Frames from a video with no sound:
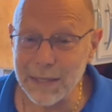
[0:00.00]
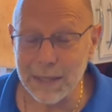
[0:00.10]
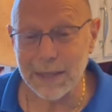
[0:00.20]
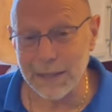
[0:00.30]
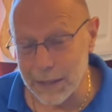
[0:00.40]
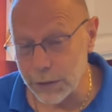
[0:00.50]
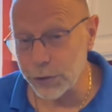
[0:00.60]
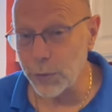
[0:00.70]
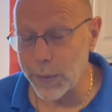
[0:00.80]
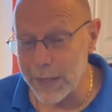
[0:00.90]

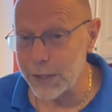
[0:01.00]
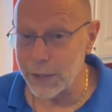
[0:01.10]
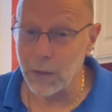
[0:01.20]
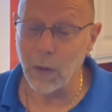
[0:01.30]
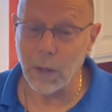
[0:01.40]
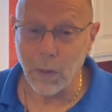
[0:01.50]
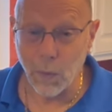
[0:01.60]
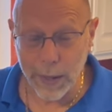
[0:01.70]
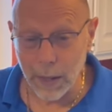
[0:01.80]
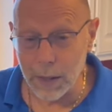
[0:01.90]
situational
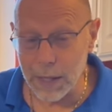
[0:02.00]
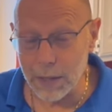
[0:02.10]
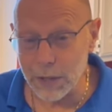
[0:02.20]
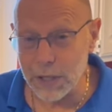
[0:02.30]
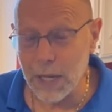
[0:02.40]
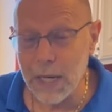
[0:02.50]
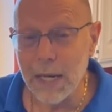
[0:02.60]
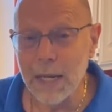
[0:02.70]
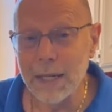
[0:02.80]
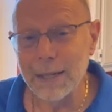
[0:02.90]
awareness
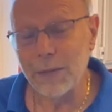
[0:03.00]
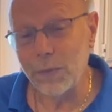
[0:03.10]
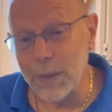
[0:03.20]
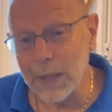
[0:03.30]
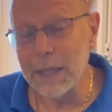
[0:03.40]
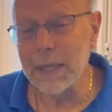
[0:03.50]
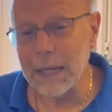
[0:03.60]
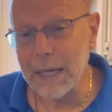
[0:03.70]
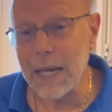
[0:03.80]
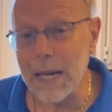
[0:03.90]
is really the
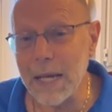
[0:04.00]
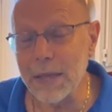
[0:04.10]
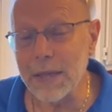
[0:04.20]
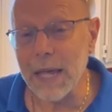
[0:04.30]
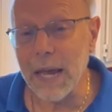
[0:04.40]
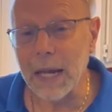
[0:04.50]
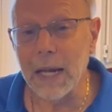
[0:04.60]
key thing.